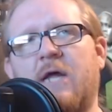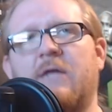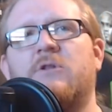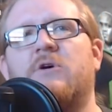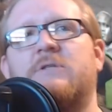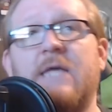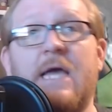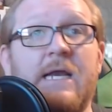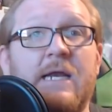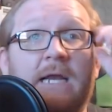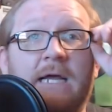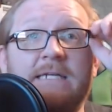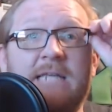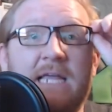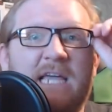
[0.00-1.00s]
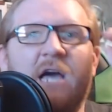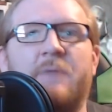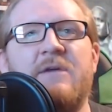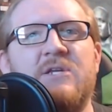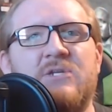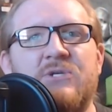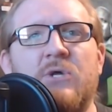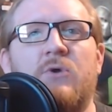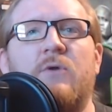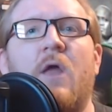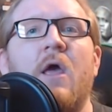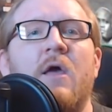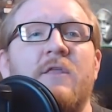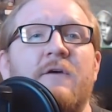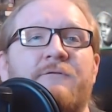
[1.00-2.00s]
and I looked at it and I seen coming soon,
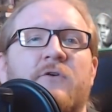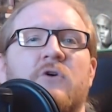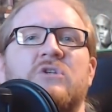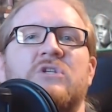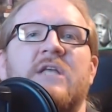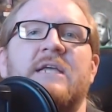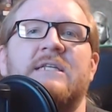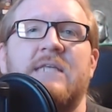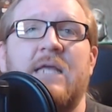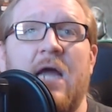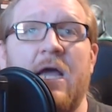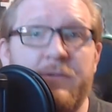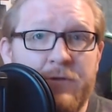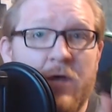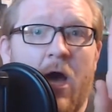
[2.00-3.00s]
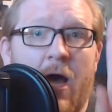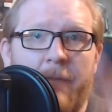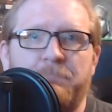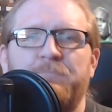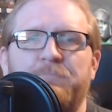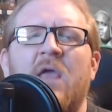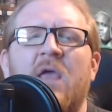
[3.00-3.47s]
the first things that I thought